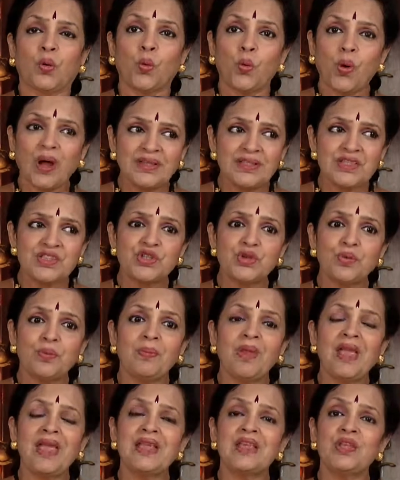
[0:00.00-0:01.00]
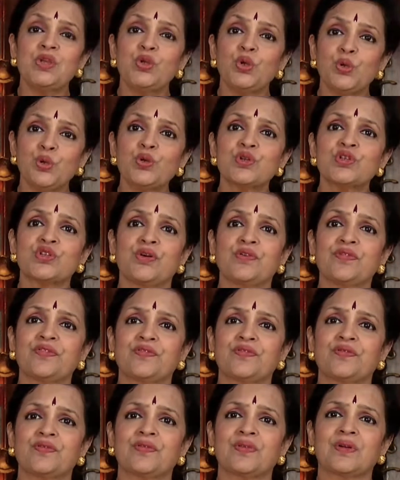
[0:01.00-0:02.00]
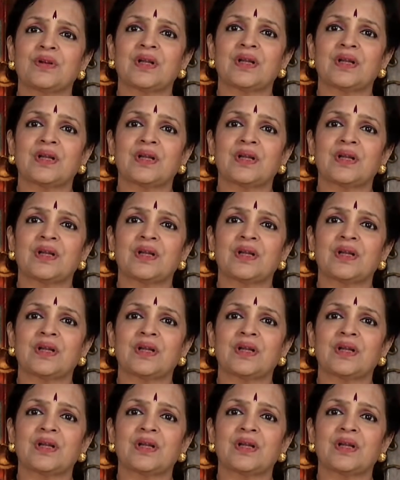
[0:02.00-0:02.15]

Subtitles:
Once you make use of